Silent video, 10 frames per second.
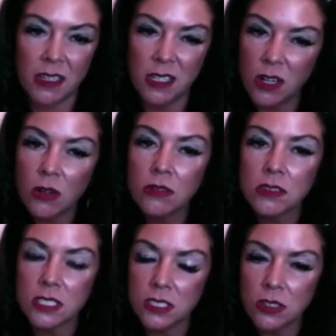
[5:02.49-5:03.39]
Did
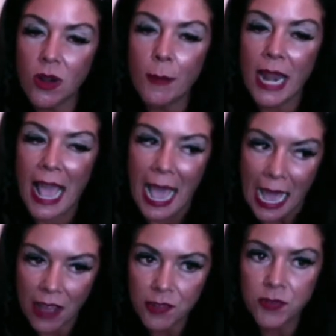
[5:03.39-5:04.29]
you know about
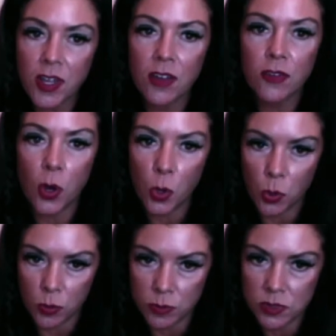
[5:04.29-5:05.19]
half of
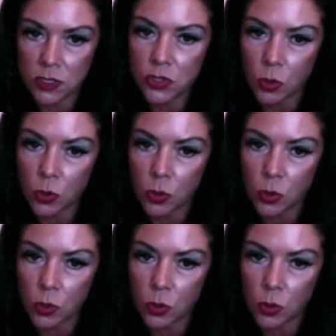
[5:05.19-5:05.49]
homes